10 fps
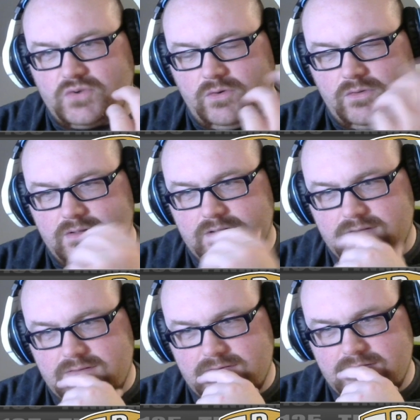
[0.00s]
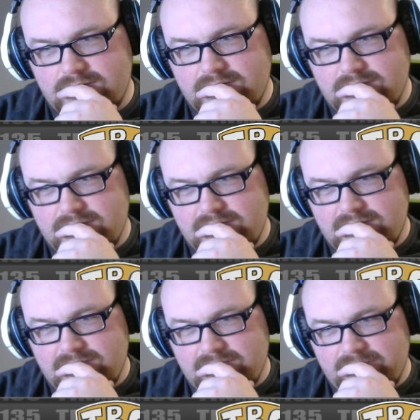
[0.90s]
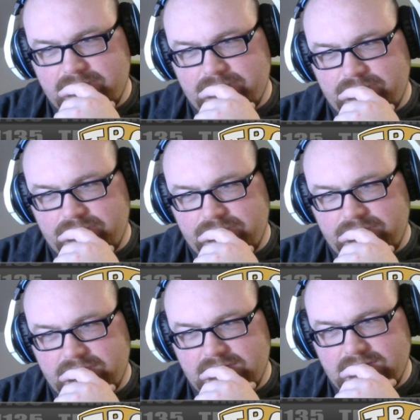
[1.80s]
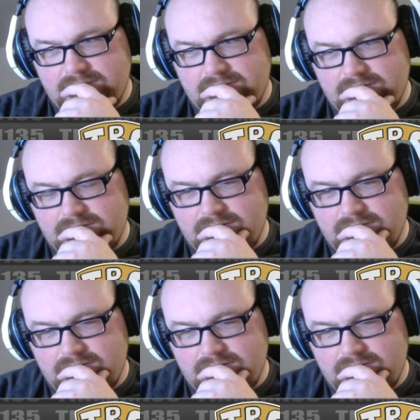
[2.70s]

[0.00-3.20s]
we yeah, something that we